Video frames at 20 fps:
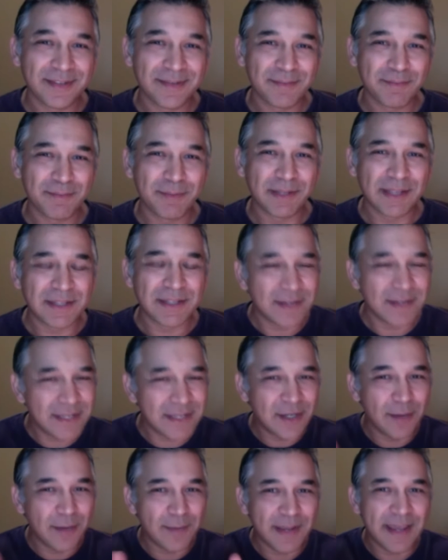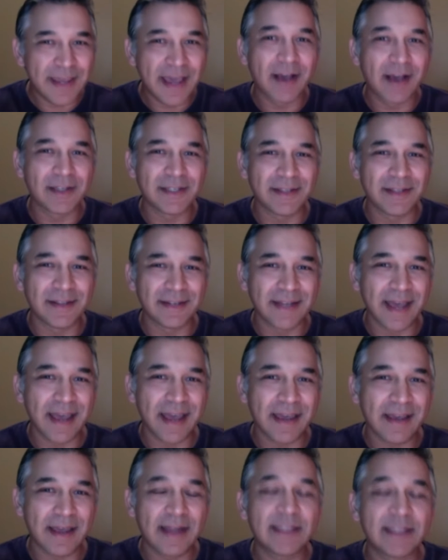But there's only so many hours in a
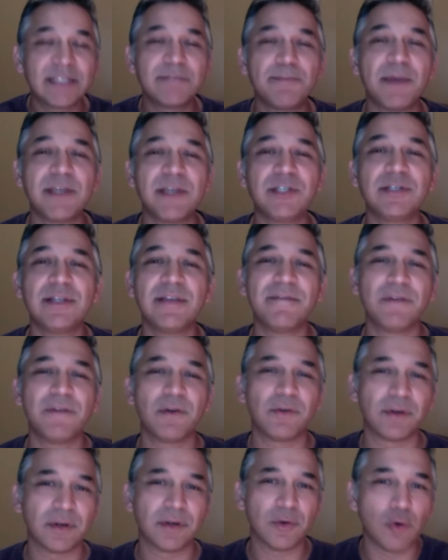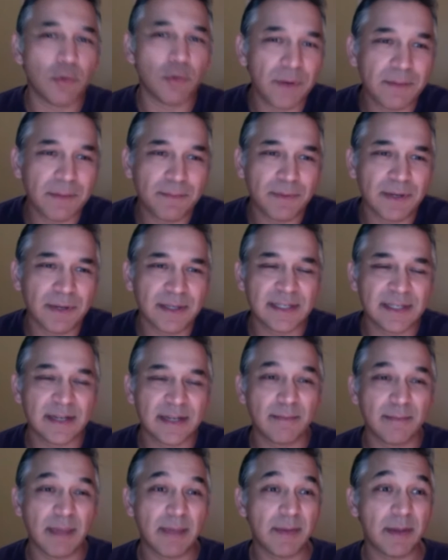day. And especially if you're a corporate
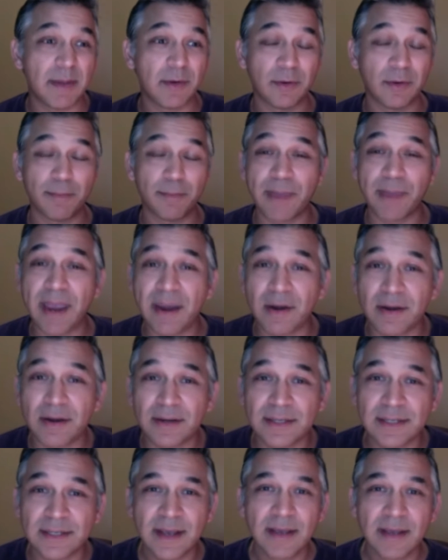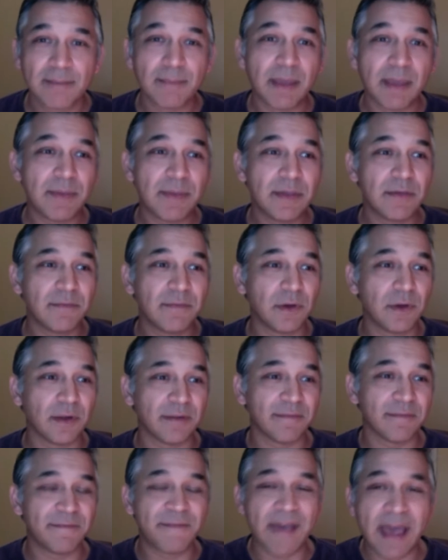person, maybe you're a parent, maybe you've
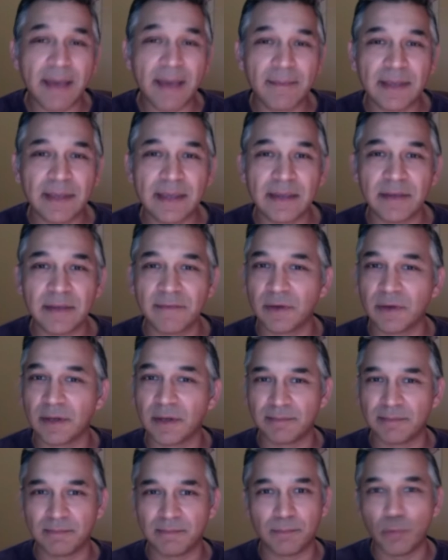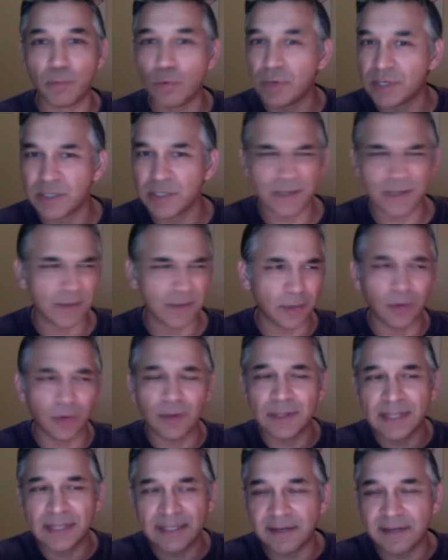got family, you've got mortgage, you've got
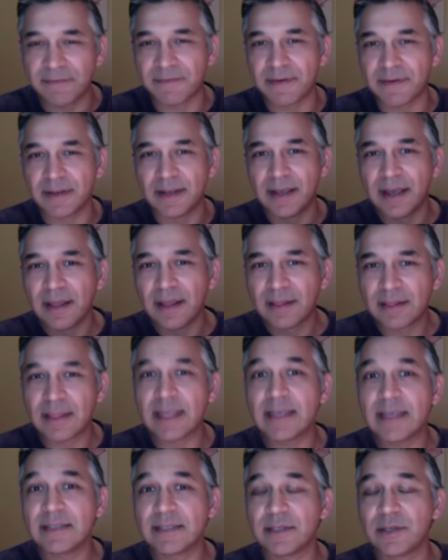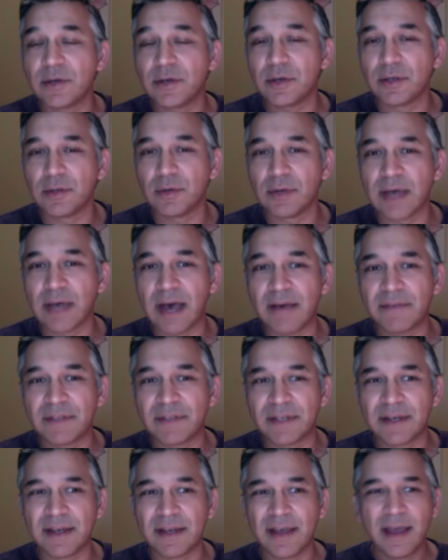all these different things that you've got to look
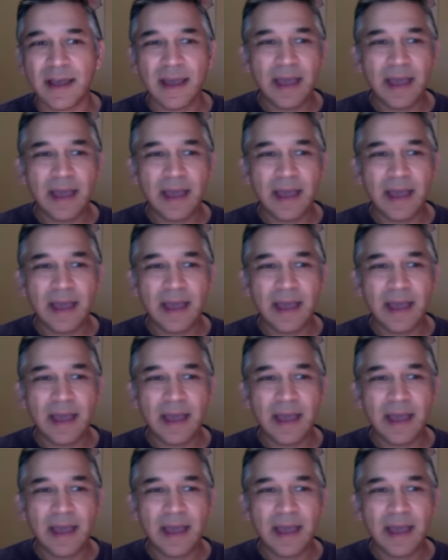after.